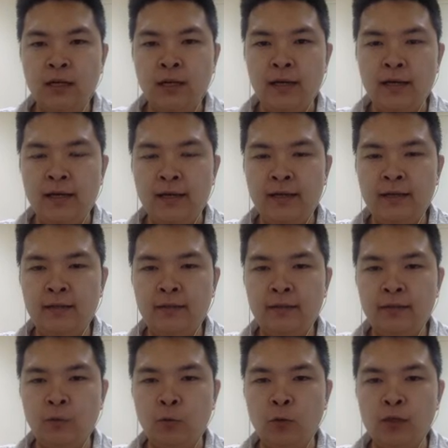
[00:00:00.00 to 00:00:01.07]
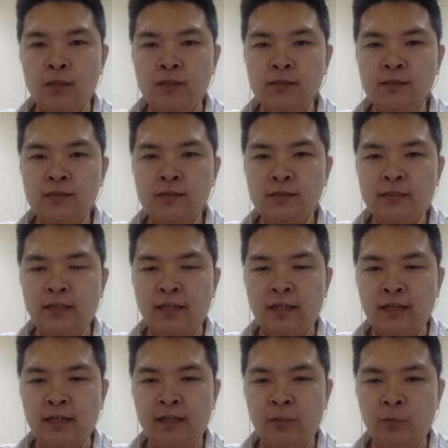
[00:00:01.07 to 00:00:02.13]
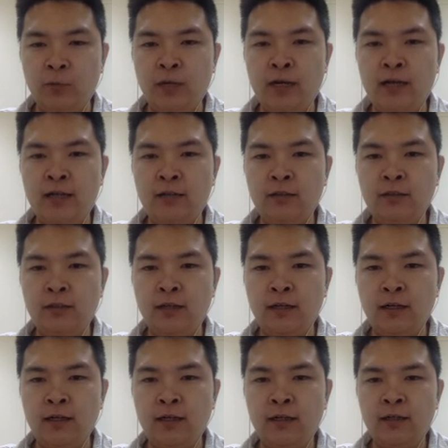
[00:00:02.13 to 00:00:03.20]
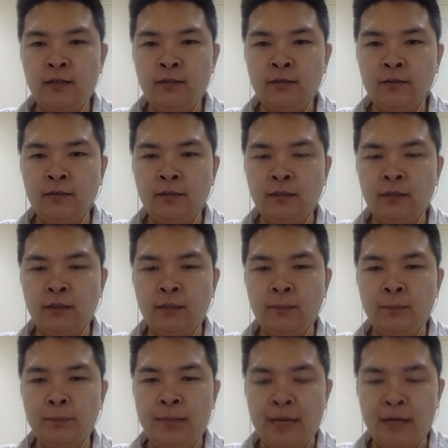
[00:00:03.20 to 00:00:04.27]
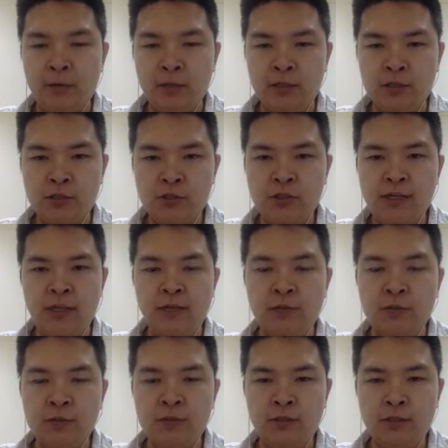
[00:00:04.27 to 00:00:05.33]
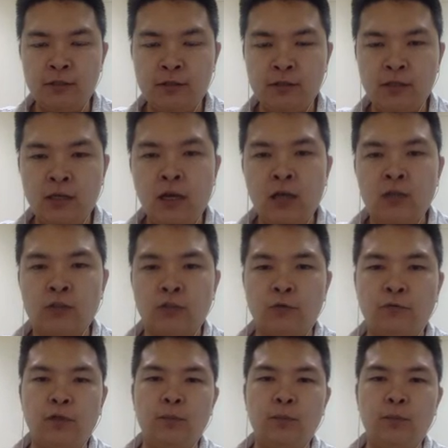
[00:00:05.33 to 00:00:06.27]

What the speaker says: And the ones that are in red are the bearish candlesticks. So for a